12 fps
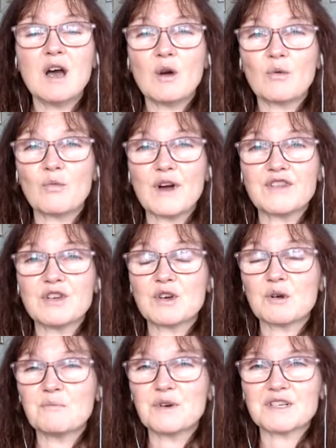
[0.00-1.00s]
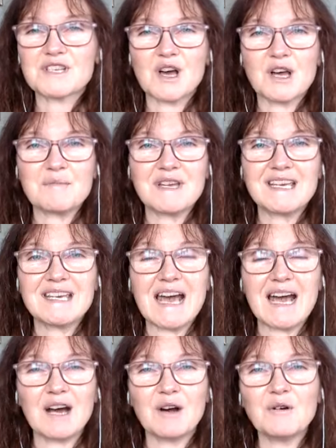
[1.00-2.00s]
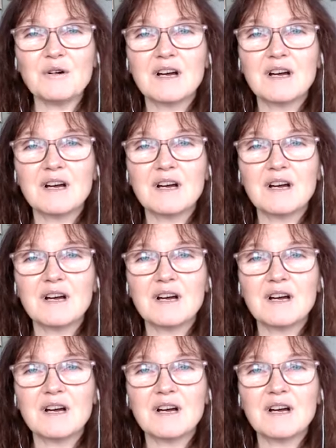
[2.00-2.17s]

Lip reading: whether you can put time in now,